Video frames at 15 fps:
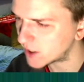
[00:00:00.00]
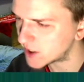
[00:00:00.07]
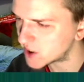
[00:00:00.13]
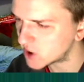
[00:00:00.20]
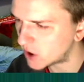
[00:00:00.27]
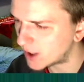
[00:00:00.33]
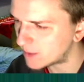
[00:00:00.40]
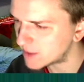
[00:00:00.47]

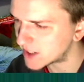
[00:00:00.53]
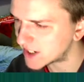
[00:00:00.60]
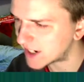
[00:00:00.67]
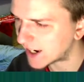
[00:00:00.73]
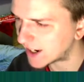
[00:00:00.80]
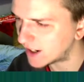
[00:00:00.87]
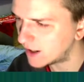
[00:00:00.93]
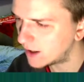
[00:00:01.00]
start him
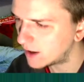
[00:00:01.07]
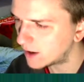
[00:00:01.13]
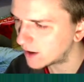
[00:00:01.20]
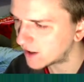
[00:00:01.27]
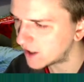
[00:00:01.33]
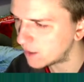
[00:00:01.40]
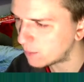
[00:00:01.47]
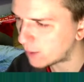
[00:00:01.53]
today.
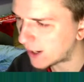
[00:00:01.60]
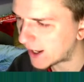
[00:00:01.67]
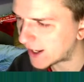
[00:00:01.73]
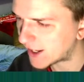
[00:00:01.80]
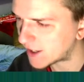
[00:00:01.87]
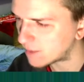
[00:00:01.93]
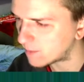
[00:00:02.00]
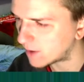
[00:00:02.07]
Going to
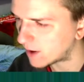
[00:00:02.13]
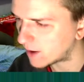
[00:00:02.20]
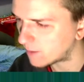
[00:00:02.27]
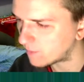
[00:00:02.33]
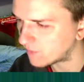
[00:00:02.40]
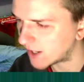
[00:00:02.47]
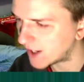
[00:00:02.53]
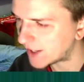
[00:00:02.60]
play him
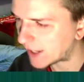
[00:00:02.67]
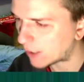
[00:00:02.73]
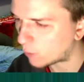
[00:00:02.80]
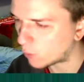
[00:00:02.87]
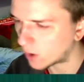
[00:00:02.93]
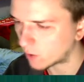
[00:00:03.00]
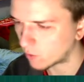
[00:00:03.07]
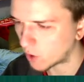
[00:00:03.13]
in that
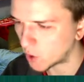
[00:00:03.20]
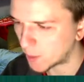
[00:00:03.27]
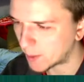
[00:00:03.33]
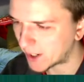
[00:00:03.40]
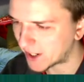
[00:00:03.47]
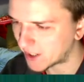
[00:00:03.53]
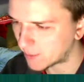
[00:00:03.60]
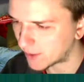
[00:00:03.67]
wing role that we
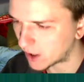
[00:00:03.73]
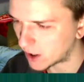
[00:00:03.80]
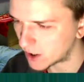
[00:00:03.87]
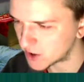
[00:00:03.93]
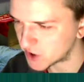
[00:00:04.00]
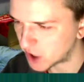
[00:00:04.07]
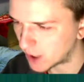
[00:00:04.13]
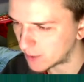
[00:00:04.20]
played him in
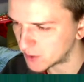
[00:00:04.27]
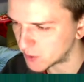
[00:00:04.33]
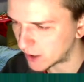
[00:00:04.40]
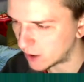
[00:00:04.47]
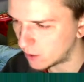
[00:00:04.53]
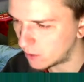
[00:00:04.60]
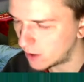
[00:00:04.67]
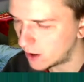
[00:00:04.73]
last time as
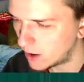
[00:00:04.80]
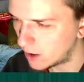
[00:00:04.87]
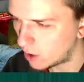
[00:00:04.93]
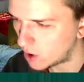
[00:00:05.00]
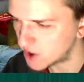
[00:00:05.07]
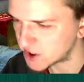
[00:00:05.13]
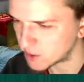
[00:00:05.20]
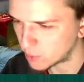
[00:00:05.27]
well.
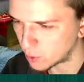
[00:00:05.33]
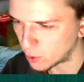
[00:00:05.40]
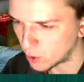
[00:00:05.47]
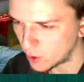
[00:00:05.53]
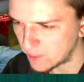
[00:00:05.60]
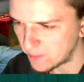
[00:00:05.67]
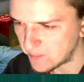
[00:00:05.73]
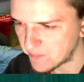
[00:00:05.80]
On
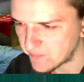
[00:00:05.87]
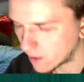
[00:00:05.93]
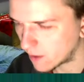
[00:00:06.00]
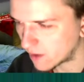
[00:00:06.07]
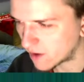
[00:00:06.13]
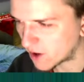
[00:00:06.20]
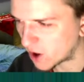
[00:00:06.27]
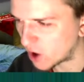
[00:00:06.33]
support.
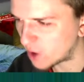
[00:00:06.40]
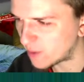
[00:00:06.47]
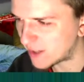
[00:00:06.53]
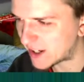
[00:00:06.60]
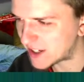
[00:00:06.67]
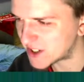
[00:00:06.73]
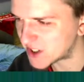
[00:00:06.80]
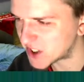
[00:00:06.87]

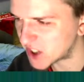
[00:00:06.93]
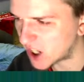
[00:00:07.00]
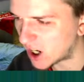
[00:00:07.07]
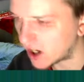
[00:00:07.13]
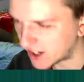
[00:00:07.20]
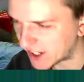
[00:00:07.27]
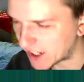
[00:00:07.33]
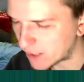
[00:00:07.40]
Gomez, I'm
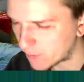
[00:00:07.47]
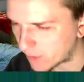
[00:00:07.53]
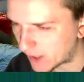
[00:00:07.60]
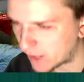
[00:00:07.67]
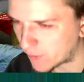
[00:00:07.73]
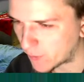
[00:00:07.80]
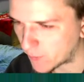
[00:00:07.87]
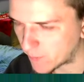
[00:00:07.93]
going to keep
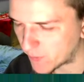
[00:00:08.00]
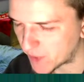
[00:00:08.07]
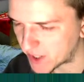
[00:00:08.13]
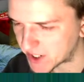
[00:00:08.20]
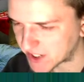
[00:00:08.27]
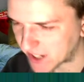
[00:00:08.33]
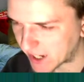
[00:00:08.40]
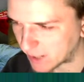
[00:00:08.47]
faith with him for
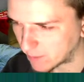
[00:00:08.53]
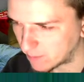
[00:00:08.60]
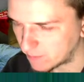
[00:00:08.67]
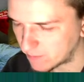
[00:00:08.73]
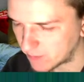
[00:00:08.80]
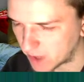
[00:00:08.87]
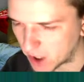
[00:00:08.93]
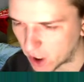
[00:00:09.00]
this game.
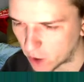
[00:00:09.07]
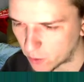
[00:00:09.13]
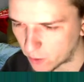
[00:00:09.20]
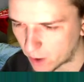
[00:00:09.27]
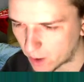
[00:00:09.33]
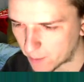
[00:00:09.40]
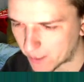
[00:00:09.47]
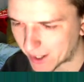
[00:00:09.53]
You know,
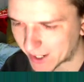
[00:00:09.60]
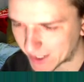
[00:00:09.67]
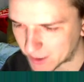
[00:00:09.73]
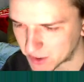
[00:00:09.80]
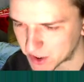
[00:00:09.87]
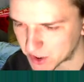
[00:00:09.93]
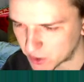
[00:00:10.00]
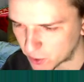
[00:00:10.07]
I back him
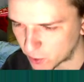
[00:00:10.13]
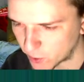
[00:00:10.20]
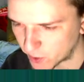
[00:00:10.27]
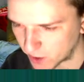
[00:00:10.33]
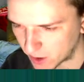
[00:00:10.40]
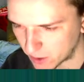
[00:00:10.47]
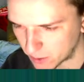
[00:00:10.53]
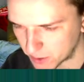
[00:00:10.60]
to score a
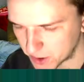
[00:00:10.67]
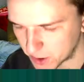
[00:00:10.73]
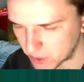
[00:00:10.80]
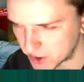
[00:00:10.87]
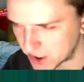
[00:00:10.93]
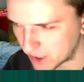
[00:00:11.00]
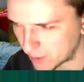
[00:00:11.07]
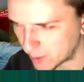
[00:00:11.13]
goal. So we'll
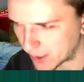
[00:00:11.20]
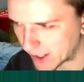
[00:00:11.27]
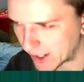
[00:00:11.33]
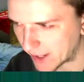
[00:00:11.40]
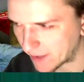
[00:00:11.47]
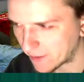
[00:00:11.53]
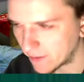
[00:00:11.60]
see if we can.